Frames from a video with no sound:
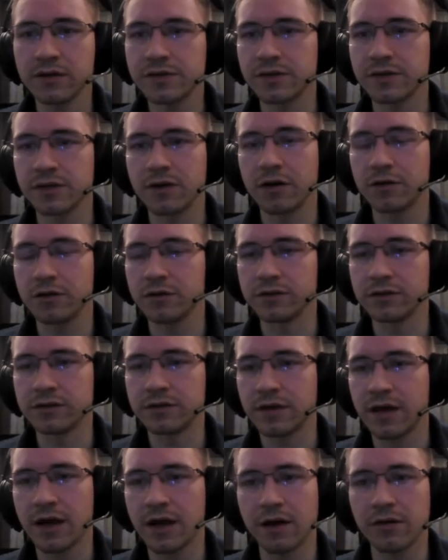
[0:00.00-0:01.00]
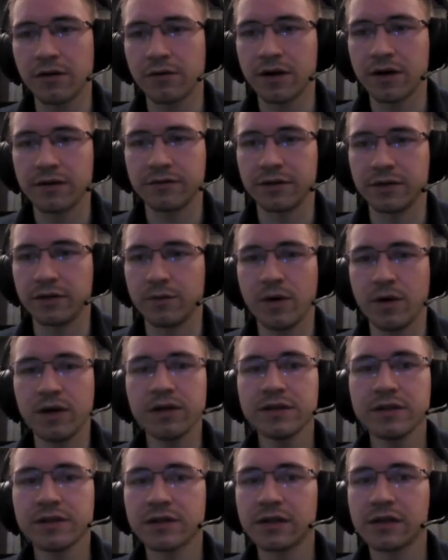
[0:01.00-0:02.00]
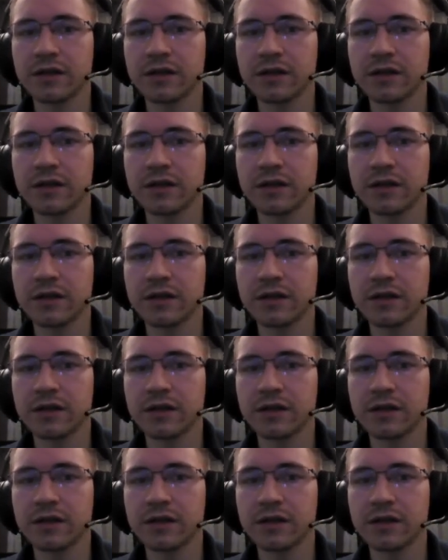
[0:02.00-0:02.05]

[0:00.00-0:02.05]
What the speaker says: also call it however you want.